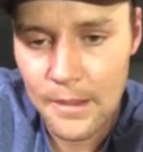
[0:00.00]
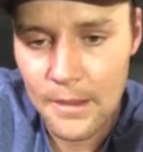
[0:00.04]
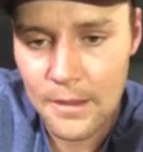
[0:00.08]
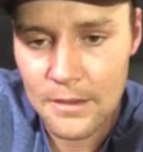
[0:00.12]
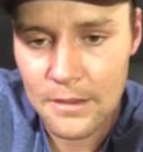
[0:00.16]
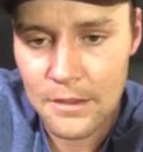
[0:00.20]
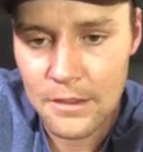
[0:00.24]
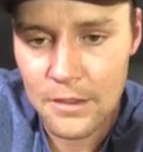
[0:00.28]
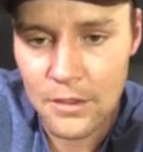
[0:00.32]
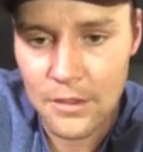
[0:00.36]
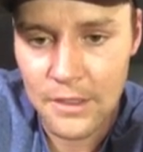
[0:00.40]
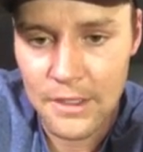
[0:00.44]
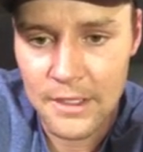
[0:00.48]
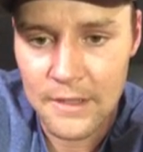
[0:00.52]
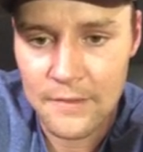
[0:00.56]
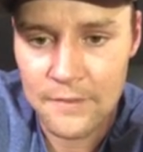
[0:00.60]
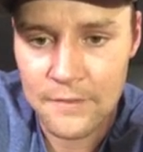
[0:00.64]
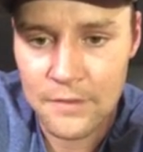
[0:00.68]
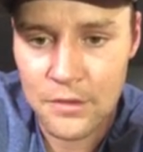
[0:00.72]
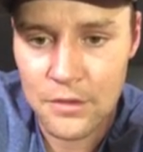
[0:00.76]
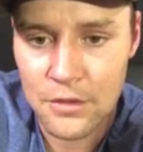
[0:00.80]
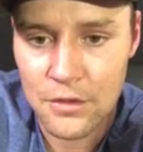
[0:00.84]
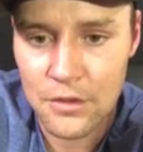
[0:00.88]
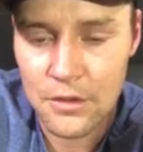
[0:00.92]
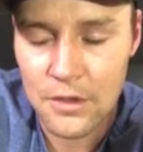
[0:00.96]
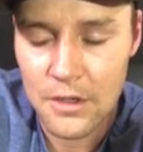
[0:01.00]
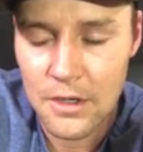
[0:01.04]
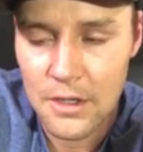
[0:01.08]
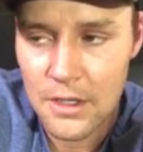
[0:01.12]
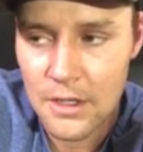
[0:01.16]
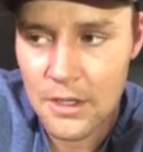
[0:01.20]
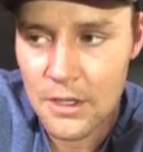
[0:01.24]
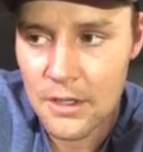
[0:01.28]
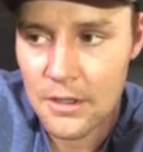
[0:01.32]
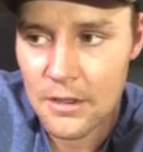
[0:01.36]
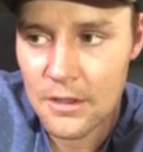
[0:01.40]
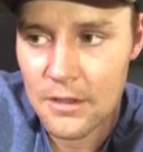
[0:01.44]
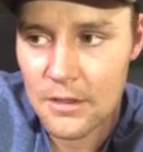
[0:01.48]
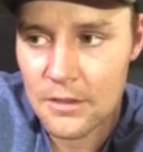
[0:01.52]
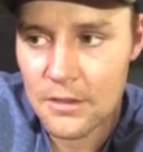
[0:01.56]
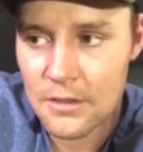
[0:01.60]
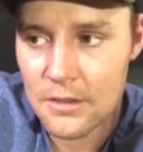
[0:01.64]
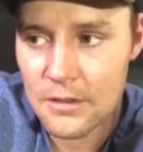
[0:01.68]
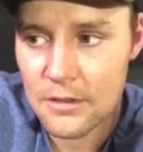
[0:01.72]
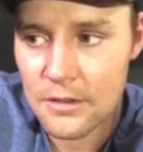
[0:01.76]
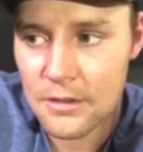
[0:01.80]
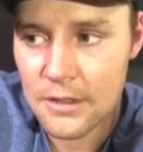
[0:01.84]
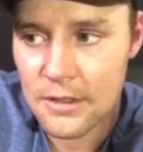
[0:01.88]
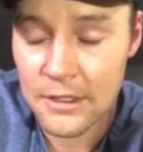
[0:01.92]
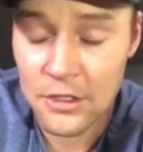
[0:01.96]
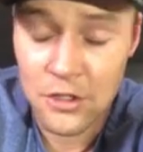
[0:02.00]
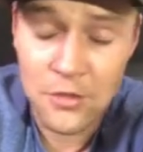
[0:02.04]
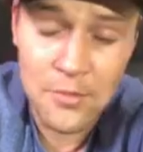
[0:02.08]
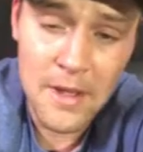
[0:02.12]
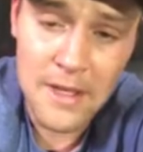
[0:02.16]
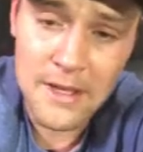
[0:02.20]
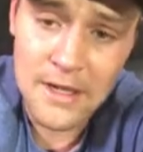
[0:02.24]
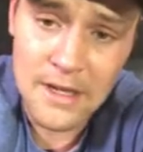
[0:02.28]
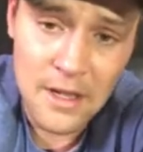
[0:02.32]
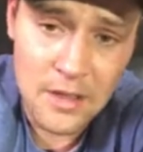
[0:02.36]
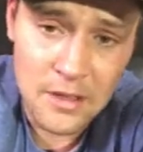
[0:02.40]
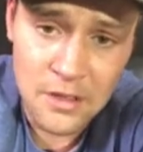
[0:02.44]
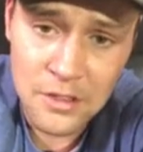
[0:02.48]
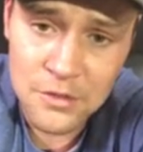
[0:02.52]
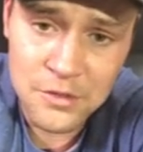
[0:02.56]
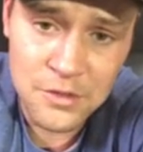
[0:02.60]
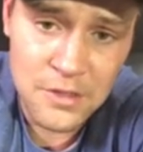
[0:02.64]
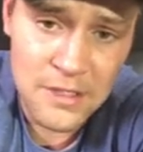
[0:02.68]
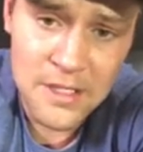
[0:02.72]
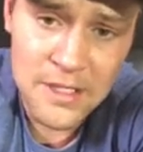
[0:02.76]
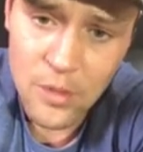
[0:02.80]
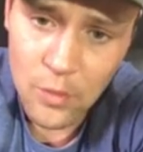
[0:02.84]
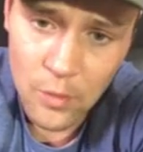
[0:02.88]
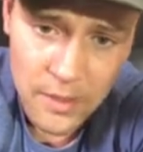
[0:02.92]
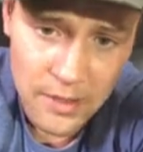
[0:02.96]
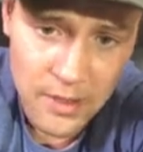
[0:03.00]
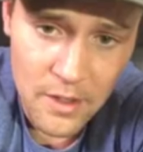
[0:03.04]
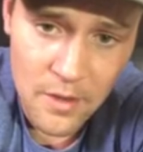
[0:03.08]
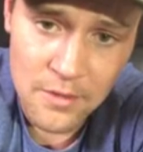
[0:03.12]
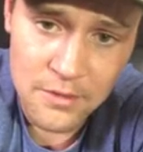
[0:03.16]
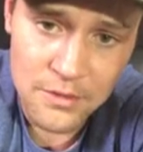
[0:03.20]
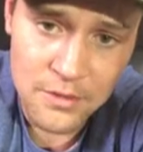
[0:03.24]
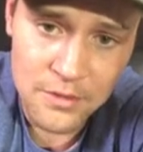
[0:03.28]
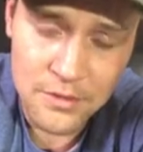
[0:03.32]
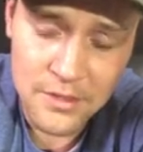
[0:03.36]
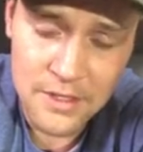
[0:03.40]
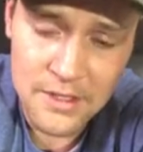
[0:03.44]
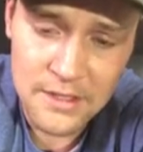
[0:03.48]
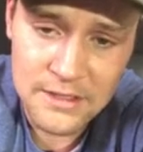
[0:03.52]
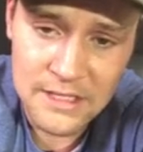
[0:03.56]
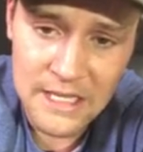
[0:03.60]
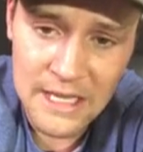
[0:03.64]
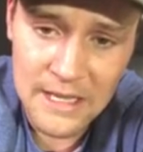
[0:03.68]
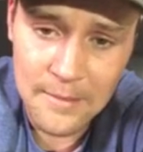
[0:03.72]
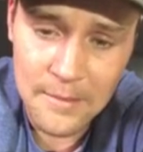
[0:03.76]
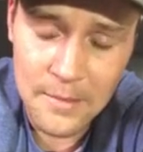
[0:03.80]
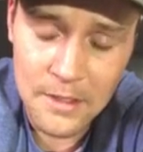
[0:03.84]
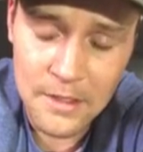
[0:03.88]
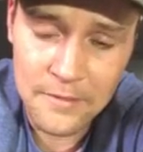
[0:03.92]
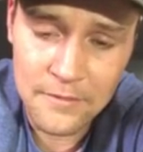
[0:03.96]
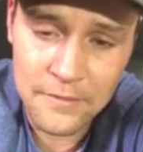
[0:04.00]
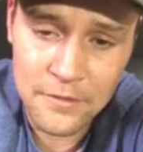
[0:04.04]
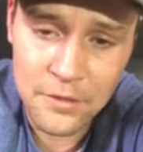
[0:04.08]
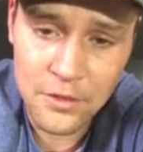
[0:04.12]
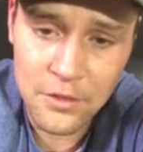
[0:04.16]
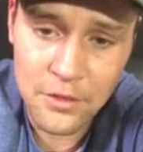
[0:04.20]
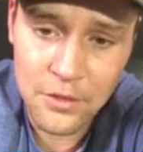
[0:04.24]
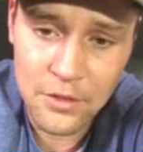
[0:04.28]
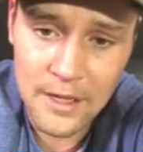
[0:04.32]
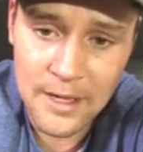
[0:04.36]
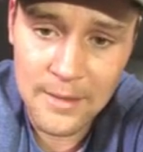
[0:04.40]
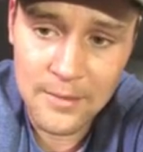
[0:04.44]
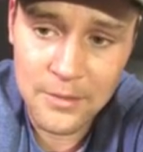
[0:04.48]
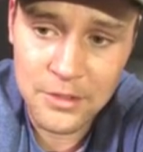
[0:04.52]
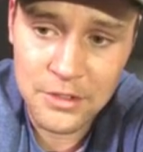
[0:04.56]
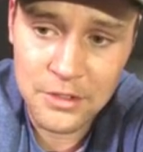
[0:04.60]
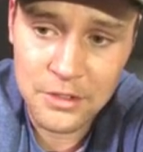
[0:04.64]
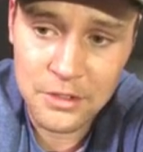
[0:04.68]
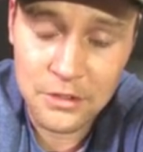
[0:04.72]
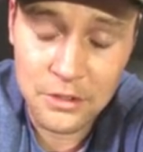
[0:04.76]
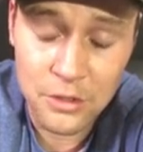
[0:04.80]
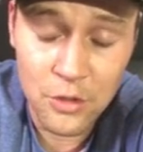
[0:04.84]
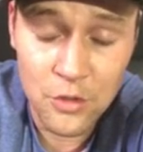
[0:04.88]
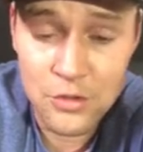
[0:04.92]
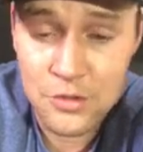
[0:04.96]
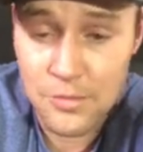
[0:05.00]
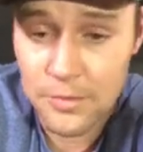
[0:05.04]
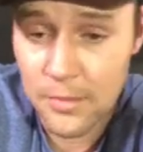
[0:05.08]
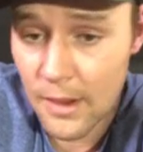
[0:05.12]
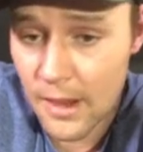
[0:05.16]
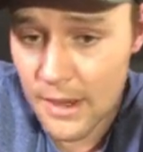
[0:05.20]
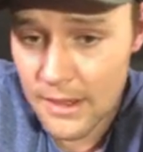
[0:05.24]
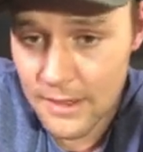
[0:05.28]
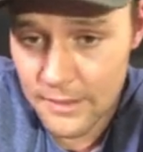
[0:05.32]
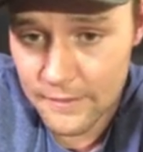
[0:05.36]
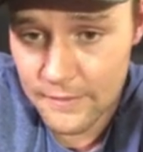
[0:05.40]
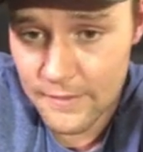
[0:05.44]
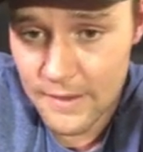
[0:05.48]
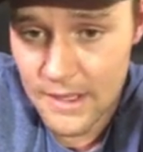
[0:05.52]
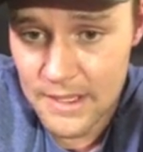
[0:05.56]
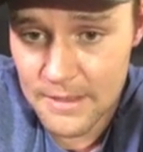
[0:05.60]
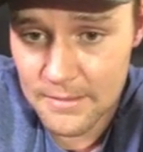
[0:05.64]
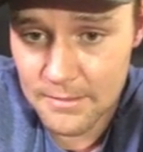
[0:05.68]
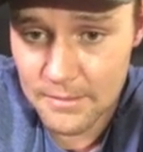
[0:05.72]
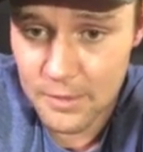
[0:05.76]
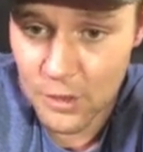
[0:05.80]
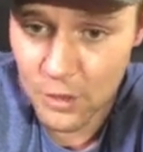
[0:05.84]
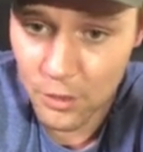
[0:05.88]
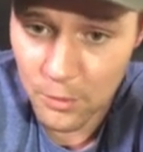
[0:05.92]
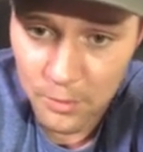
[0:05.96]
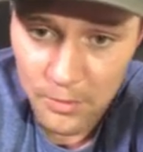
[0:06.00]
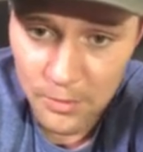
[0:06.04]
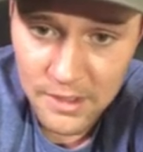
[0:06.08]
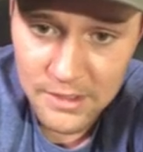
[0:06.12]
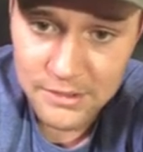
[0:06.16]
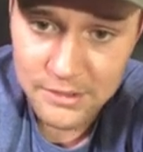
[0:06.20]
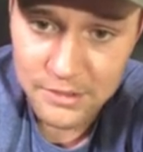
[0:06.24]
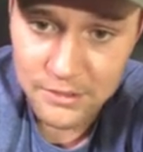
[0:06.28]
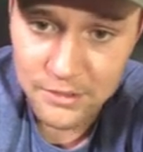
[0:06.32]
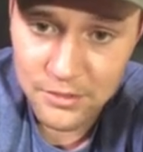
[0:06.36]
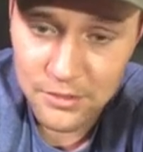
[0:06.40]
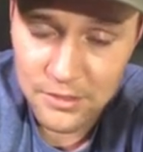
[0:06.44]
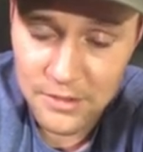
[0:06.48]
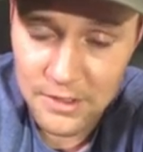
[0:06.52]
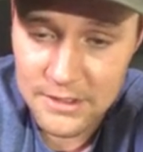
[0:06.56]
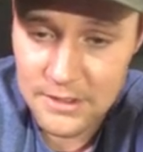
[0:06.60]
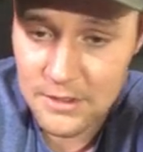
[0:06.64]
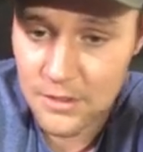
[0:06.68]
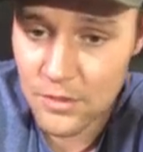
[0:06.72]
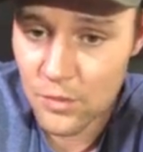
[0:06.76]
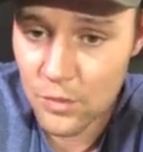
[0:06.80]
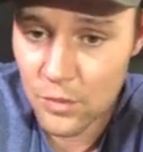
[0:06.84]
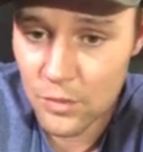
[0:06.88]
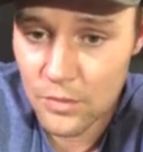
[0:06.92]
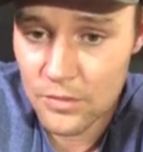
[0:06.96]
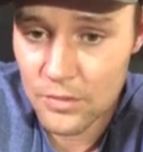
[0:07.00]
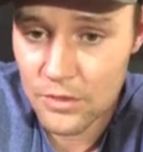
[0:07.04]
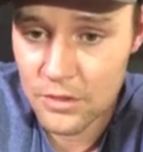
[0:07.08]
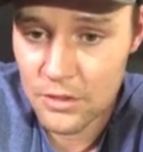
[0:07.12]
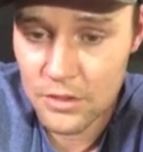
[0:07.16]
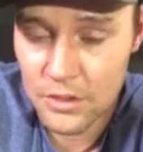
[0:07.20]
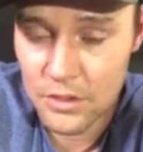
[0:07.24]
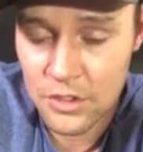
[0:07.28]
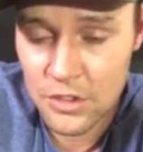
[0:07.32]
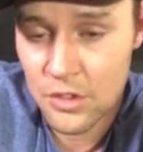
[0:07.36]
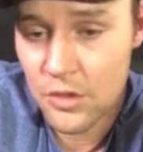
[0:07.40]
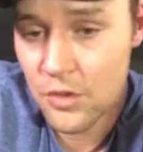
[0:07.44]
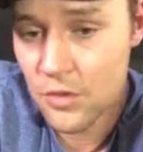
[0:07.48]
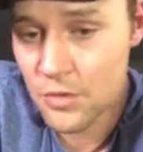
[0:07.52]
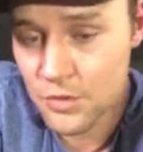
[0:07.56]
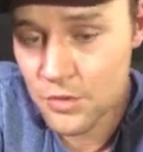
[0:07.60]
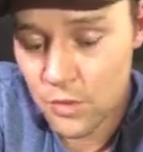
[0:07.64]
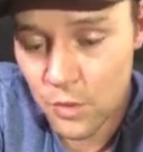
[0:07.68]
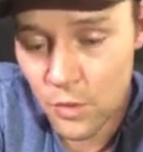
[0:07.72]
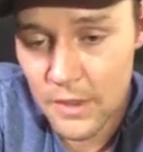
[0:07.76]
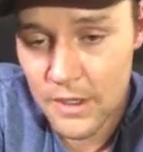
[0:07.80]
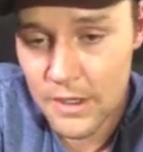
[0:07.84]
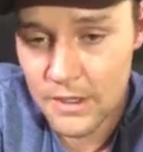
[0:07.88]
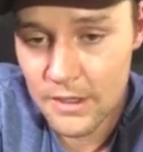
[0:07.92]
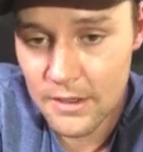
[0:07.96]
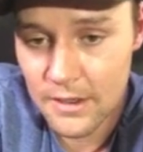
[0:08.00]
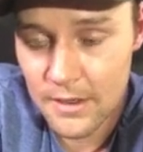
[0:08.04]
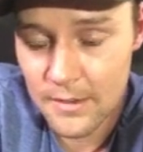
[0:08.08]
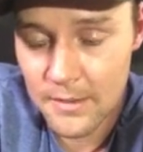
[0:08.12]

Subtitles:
like, if you're like, you might not lose any weight going through DSK, but if you're able to lose body fat and build muscle, then it's a huge win.